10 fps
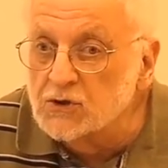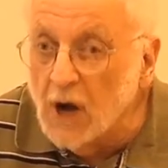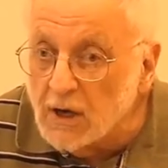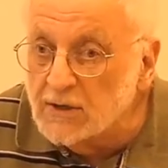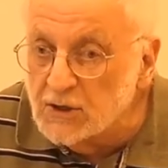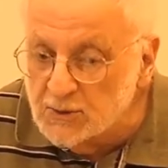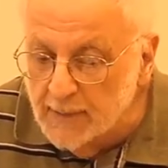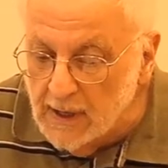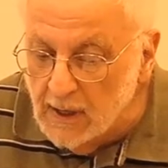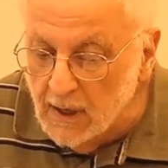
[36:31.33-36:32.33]
darkness
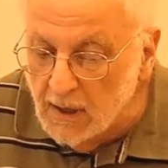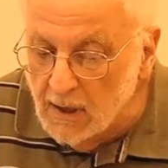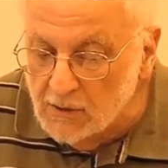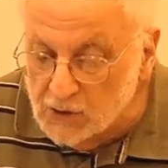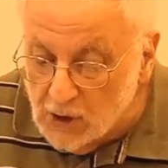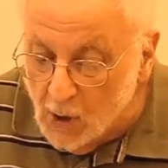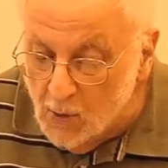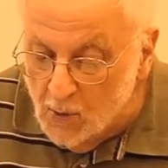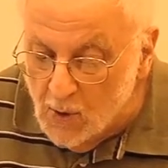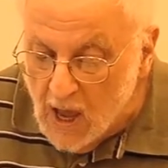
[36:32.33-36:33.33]
being,
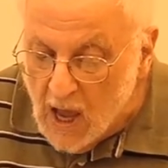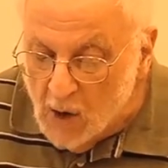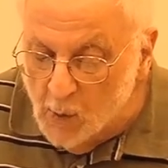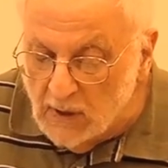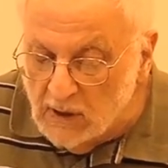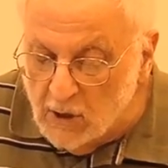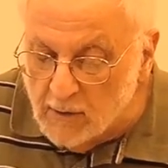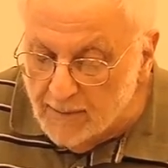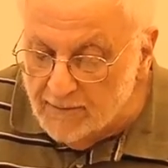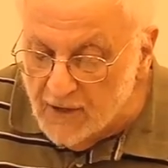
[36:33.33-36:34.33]
so will
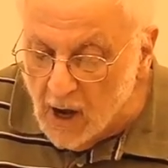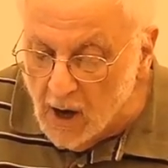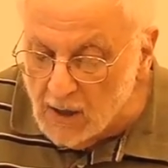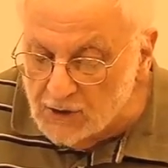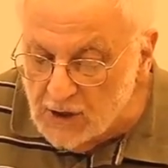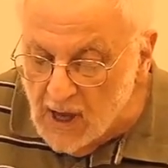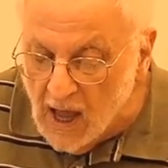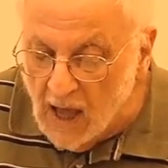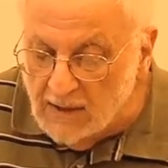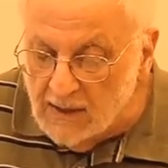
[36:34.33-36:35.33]
grip the heart
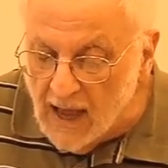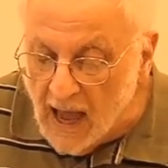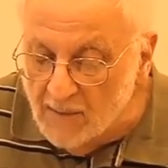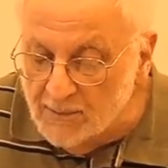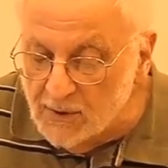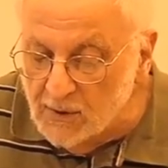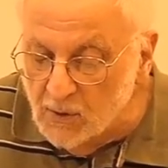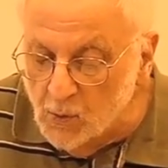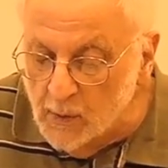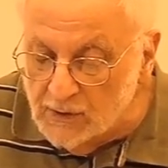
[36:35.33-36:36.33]
an
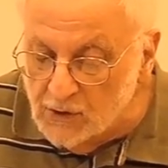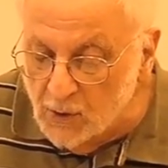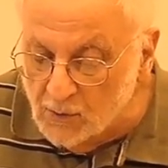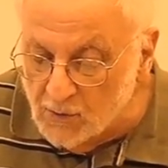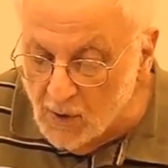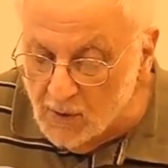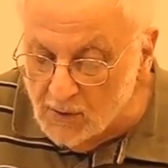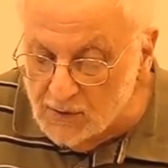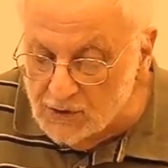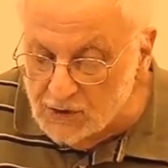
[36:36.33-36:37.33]
ample window
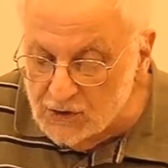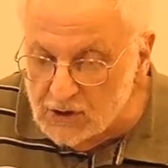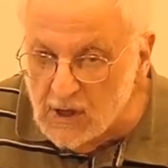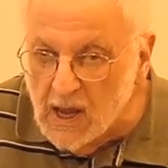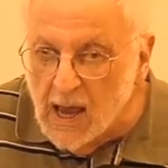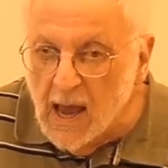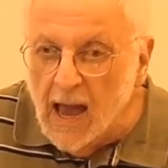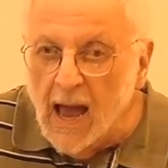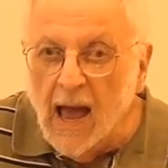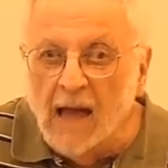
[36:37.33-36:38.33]
rose,
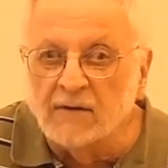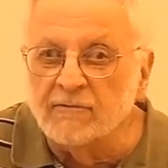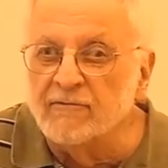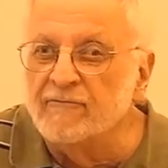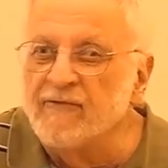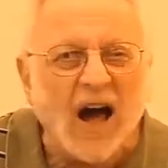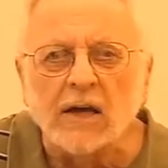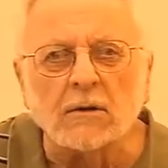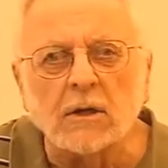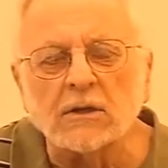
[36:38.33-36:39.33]
and
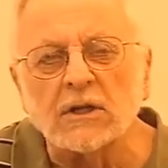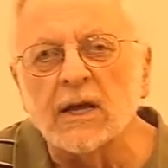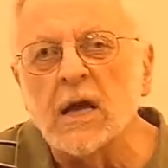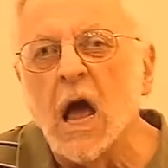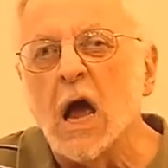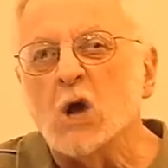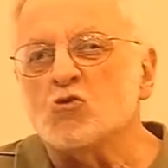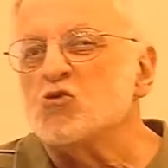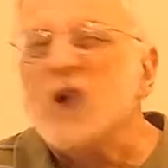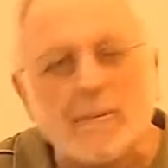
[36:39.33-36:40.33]
violently
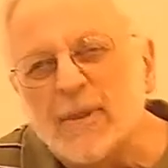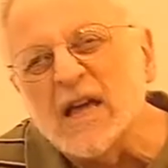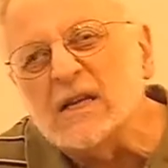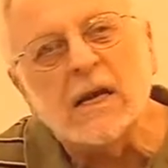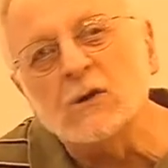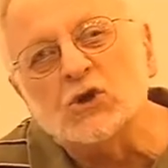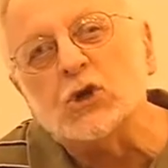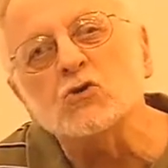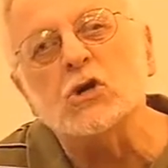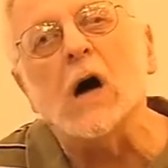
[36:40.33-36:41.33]
rip it
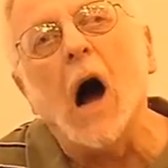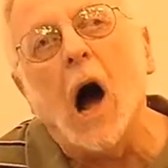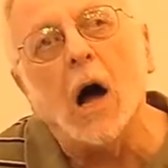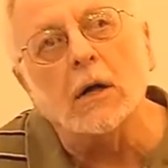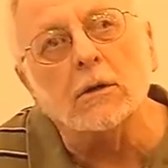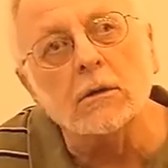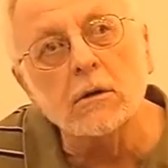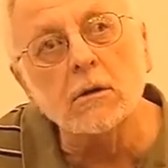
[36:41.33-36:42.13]
into God.